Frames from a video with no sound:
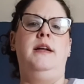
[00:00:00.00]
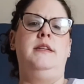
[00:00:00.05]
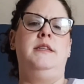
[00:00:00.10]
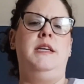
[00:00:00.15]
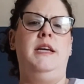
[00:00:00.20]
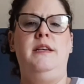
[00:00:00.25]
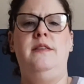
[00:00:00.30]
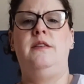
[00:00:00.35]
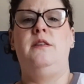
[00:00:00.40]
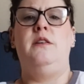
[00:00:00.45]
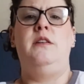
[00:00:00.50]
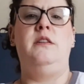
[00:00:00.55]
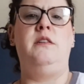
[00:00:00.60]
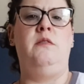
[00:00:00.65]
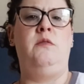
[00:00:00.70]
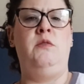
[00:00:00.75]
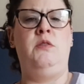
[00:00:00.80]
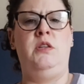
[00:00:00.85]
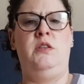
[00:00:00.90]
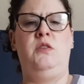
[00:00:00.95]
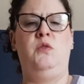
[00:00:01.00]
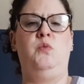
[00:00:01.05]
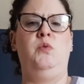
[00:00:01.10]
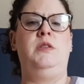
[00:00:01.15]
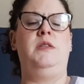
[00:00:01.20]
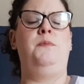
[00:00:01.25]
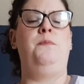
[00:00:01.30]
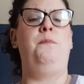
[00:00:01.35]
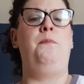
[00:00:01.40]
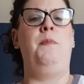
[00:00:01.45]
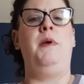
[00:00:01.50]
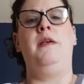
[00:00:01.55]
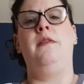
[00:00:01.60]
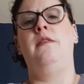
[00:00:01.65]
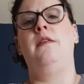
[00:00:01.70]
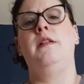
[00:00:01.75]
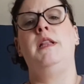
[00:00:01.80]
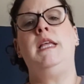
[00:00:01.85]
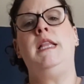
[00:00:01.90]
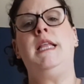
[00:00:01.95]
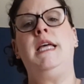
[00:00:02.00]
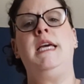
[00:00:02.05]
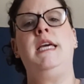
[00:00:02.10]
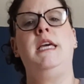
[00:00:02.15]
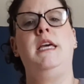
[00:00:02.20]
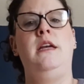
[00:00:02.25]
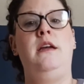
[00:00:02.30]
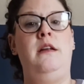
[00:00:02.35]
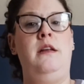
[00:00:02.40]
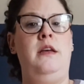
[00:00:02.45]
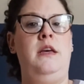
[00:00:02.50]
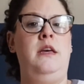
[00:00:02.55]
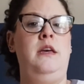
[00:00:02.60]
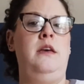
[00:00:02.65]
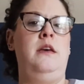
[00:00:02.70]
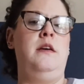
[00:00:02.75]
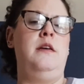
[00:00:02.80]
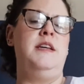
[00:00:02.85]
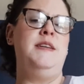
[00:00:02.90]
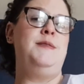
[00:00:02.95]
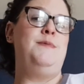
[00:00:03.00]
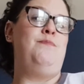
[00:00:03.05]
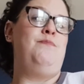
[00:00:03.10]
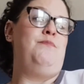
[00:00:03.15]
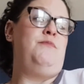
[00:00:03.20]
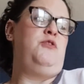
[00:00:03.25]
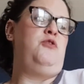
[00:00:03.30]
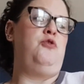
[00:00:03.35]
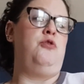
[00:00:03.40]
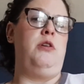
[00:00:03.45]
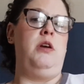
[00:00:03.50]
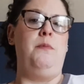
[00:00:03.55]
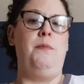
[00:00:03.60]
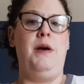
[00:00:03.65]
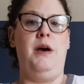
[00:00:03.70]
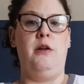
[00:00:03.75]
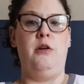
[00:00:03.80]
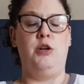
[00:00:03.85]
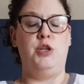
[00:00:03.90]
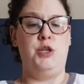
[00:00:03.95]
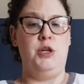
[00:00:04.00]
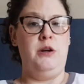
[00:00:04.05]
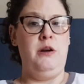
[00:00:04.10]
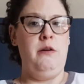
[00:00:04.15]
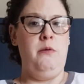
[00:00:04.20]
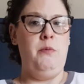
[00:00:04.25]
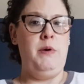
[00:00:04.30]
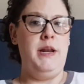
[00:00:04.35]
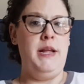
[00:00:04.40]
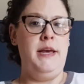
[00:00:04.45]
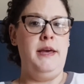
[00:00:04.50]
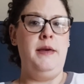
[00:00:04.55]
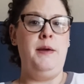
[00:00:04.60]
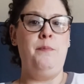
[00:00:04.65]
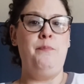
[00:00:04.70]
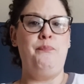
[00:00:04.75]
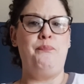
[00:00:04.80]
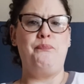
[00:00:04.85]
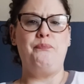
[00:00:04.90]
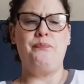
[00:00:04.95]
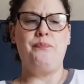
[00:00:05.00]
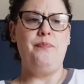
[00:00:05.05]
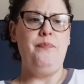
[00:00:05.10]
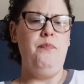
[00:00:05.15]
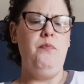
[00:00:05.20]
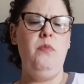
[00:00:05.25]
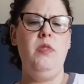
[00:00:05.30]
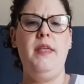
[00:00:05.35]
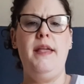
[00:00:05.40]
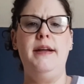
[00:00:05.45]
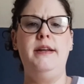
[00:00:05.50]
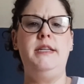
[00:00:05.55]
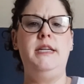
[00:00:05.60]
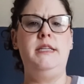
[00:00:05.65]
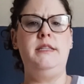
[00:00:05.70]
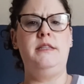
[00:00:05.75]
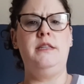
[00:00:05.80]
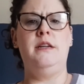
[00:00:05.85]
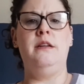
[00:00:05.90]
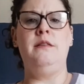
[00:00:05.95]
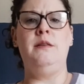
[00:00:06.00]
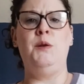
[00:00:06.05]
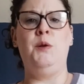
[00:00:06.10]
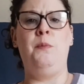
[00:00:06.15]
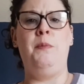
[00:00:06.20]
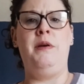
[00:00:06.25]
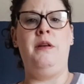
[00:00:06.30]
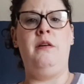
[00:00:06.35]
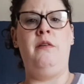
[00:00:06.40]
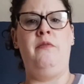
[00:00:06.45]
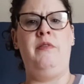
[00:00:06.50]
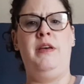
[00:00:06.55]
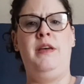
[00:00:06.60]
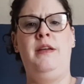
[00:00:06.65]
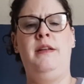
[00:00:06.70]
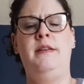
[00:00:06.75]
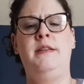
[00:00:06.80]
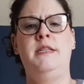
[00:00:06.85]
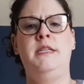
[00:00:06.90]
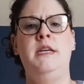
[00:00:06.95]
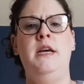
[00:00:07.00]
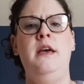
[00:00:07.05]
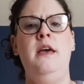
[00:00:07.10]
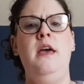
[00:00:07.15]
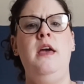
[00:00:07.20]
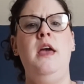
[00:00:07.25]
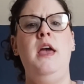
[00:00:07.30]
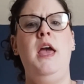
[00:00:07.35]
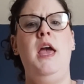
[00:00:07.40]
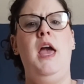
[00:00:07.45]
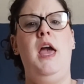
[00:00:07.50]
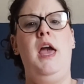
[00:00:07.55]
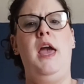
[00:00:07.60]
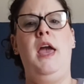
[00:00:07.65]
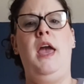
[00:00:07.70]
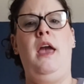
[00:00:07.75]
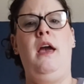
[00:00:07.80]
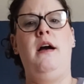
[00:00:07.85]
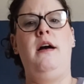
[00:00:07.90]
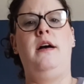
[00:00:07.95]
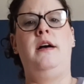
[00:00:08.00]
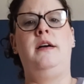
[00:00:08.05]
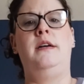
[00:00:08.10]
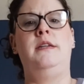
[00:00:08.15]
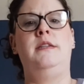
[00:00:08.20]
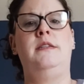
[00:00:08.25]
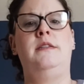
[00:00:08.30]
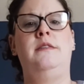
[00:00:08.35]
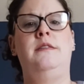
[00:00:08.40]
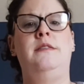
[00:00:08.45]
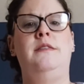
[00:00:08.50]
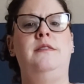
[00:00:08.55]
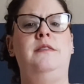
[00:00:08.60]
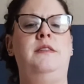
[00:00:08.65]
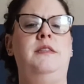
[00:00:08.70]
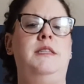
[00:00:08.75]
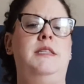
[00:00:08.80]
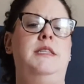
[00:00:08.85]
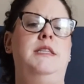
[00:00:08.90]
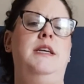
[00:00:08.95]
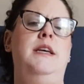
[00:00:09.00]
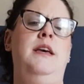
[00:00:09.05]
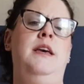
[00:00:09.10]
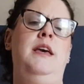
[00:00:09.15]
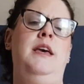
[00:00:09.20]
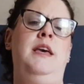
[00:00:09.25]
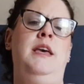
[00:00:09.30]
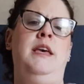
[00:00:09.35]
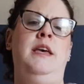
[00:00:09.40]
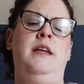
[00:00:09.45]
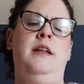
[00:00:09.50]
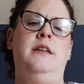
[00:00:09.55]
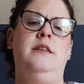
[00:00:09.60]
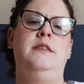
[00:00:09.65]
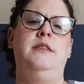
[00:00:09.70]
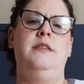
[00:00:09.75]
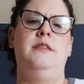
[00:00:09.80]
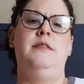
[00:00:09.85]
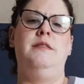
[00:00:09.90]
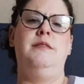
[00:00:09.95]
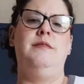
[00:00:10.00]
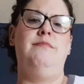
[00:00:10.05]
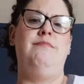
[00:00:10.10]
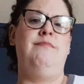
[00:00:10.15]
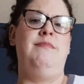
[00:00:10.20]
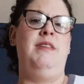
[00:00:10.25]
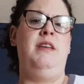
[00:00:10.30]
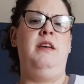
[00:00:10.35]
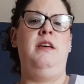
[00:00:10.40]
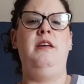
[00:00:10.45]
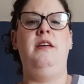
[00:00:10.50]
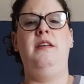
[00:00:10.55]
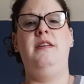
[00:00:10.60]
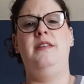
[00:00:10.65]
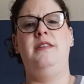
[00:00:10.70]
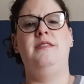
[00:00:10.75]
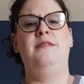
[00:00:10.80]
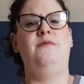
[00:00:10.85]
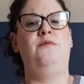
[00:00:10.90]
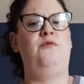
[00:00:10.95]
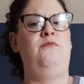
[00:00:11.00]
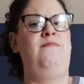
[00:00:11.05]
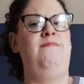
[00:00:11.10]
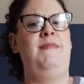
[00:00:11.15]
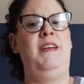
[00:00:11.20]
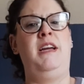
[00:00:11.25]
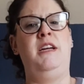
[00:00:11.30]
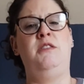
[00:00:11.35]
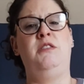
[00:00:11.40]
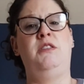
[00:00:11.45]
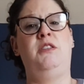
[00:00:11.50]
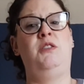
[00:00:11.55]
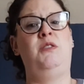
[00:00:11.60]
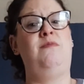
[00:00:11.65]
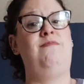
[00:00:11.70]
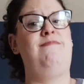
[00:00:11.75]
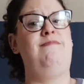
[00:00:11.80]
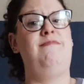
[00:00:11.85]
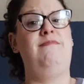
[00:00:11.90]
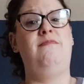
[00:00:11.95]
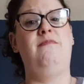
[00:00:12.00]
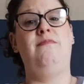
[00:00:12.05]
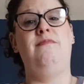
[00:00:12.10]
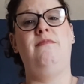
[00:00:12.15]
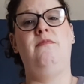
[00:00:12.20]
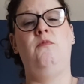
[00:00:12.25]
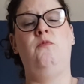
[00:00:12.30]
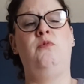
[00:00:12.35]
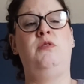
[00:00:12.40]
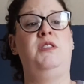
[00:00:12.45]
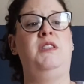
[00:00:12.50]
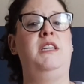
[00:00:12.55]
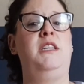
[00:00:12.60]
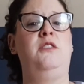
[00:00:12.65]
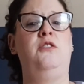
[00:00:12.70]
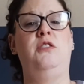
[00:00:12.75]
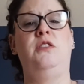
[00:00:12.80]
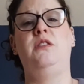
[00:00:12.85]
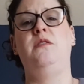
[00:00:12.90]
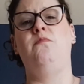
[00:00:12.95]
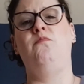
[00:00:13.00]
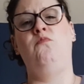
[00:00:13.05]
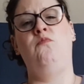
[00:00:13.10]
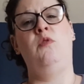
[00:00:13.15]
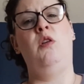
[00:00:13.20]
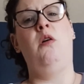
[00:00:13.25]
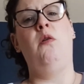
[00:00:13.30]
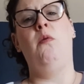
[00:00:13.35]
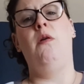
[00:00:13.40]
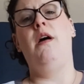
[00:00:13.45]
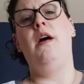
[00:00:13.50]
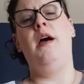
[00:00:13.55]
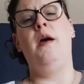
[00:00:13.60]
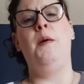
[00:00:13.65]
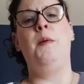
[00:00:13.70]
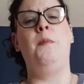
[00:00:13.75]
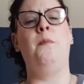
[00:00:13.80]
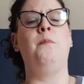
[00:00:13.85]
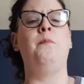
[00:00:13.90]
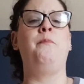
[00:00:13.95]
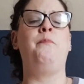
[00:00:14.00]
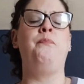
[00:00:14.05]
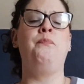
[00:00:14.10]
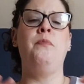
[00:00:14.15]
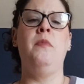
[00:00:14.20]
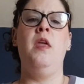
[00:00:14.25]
taste good. It just was basically like eating straight powdered sugar when I tasted a little bit of it. And it's, I just was like, just no, I'm